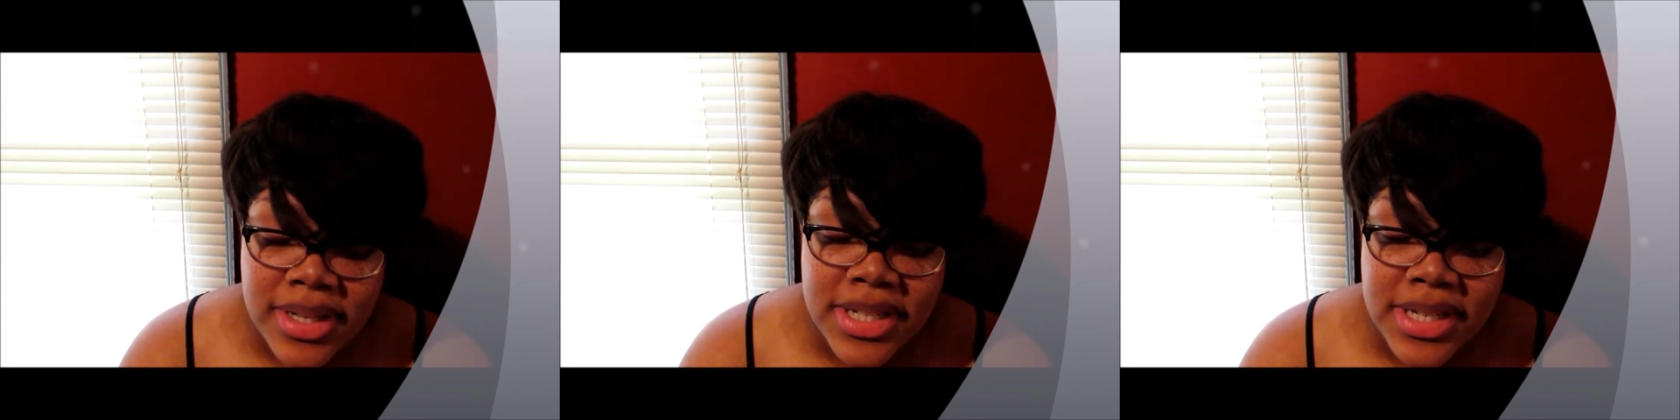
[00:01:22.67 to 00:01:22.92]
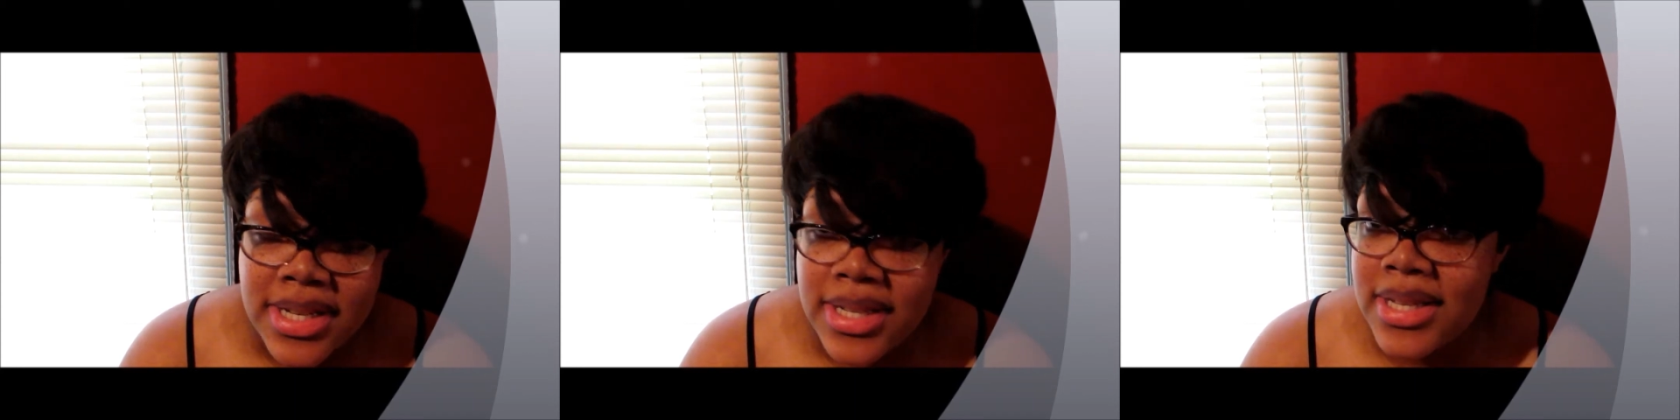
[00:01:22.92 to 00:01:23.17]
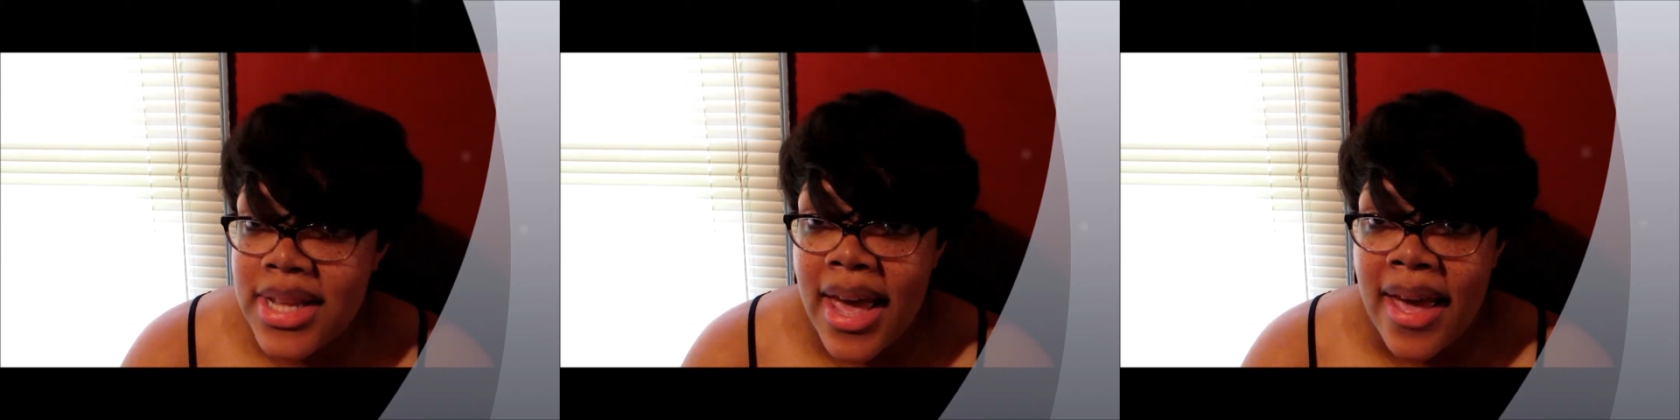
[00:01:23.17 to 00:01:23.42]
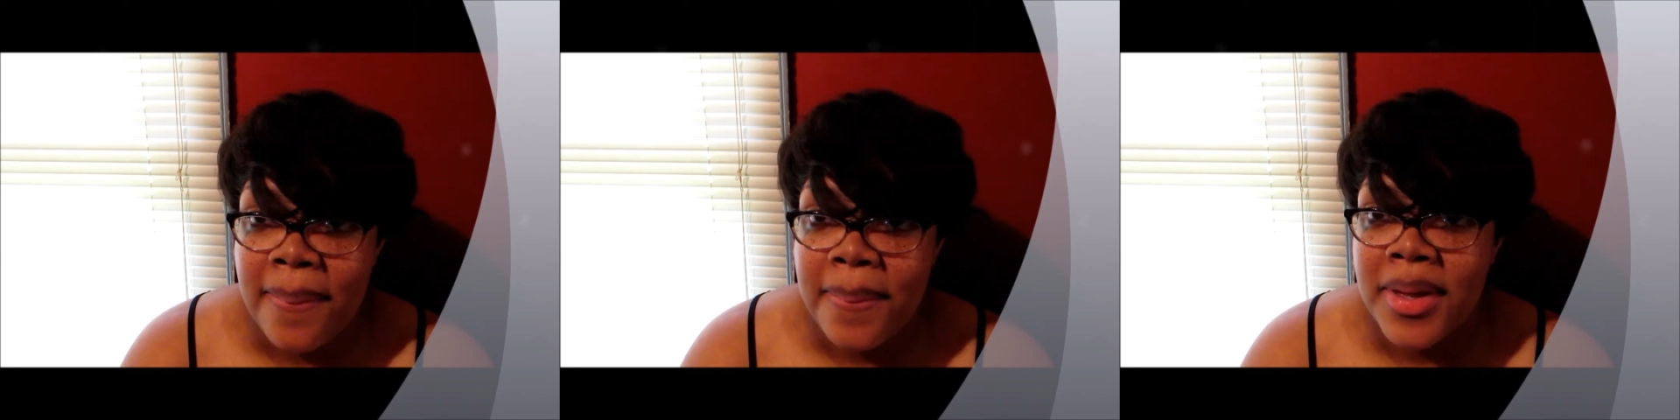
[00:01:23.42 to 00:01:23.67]
just
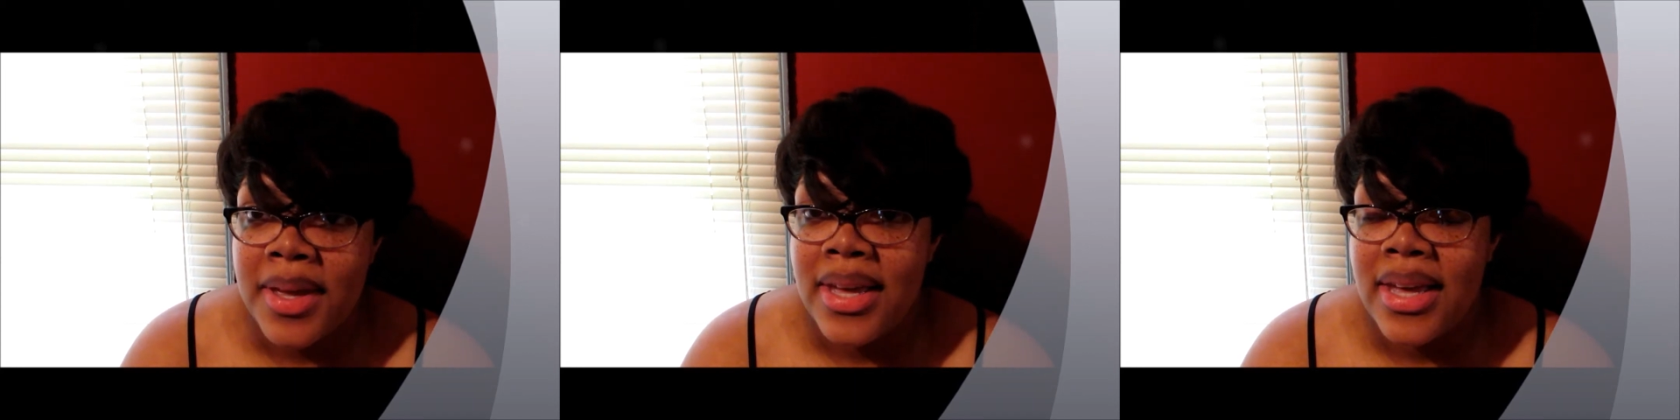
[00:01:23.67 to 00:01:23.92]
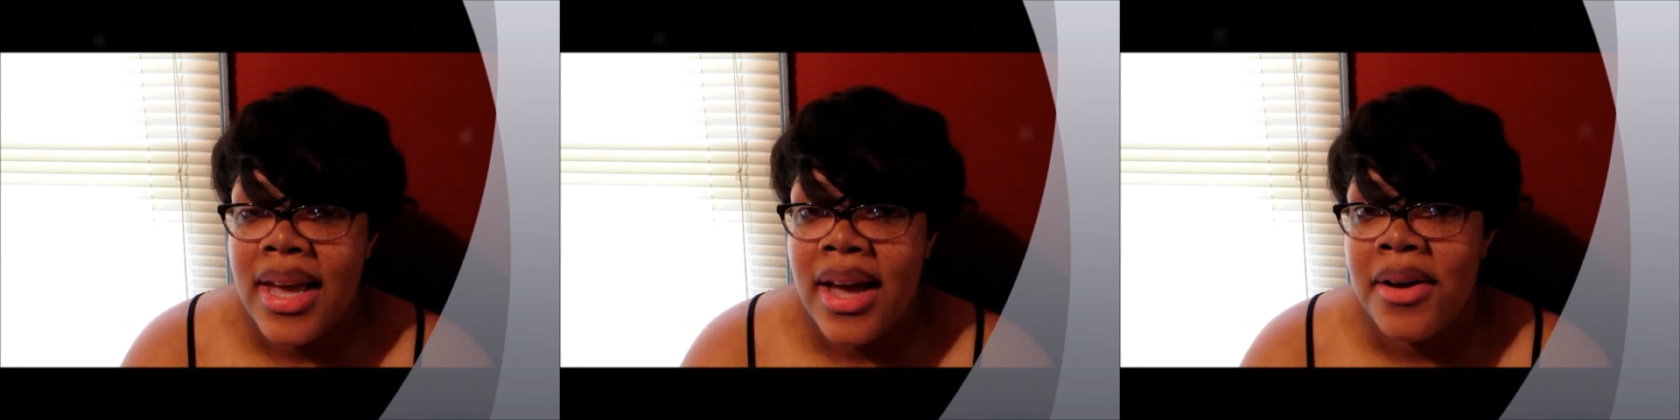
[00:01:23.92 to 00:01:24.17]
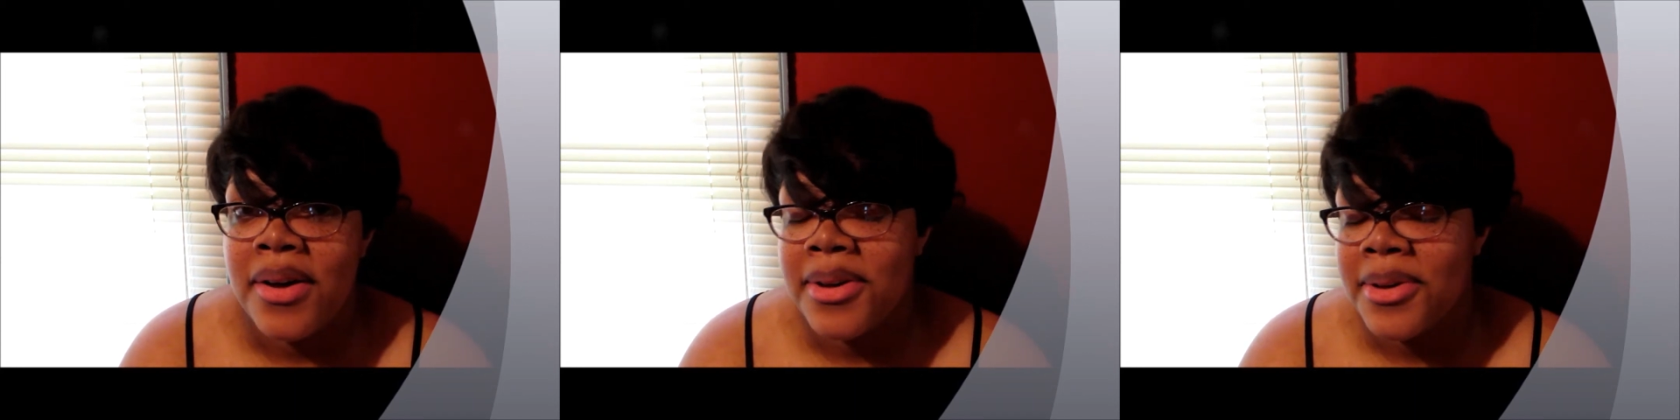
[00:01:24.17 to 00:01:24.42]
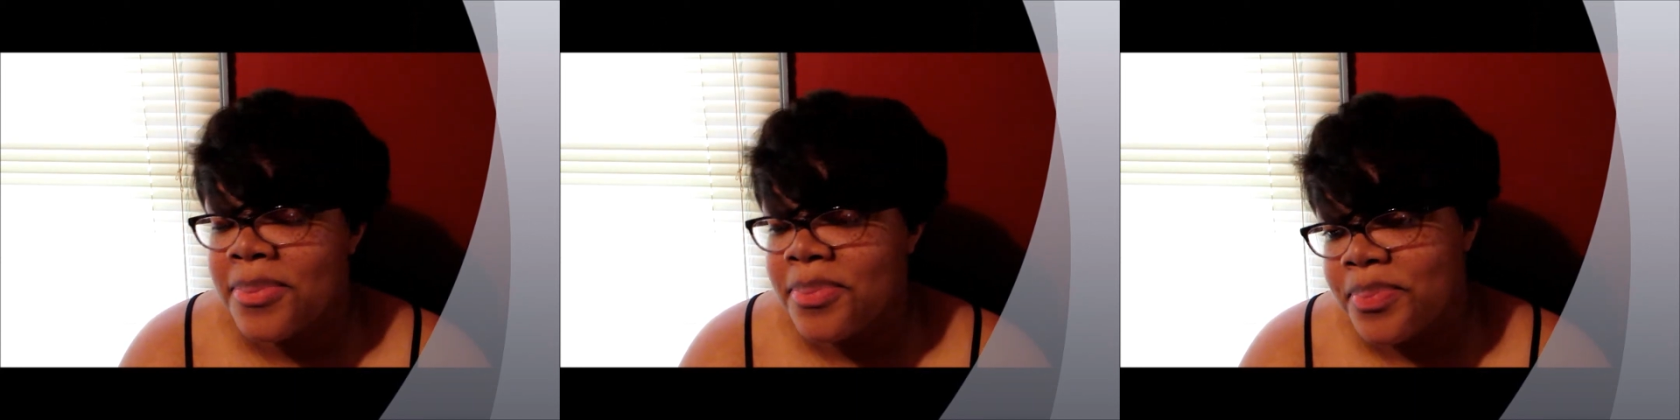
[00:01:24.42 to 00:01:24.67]
happy
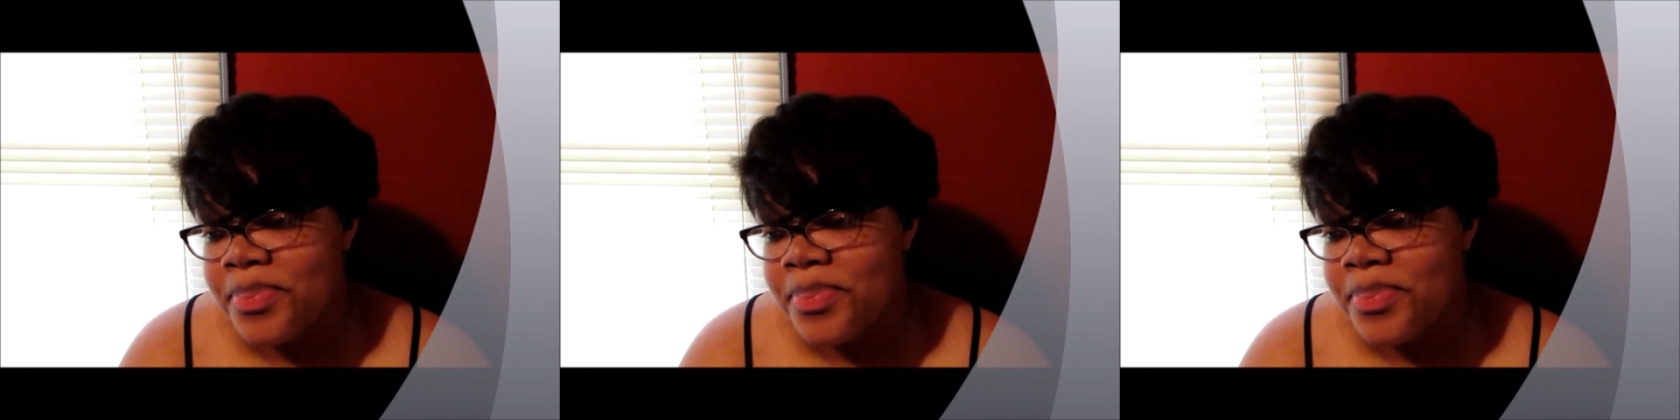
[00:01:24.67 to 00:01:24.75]
um